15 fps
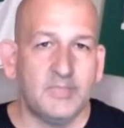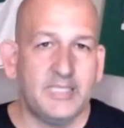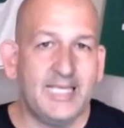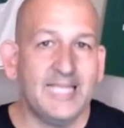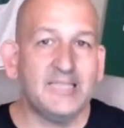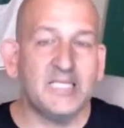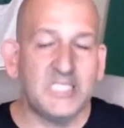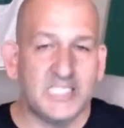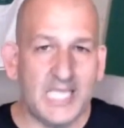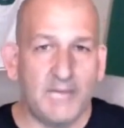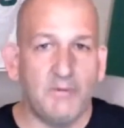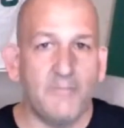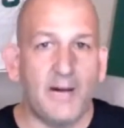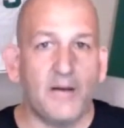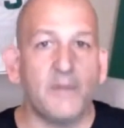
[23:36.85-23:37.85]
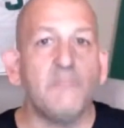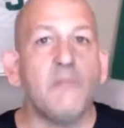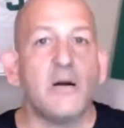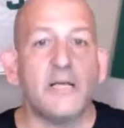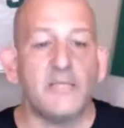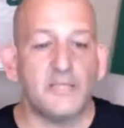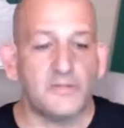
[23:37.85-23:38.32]
get the same amount of
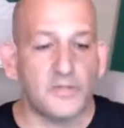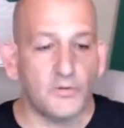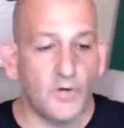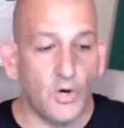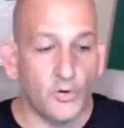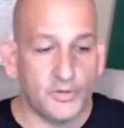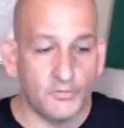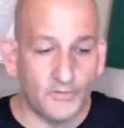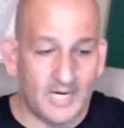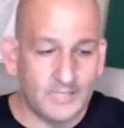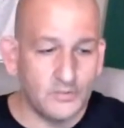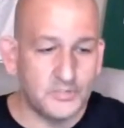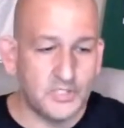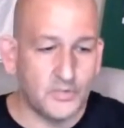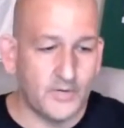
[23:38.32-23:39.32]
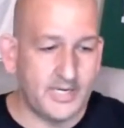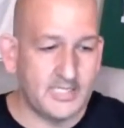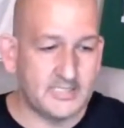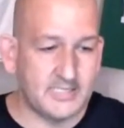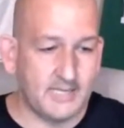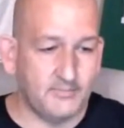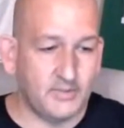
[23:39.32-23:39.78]
money that they're owed. And Rondo's a great
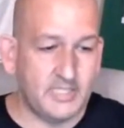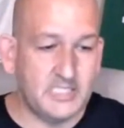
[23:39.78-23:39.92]
example.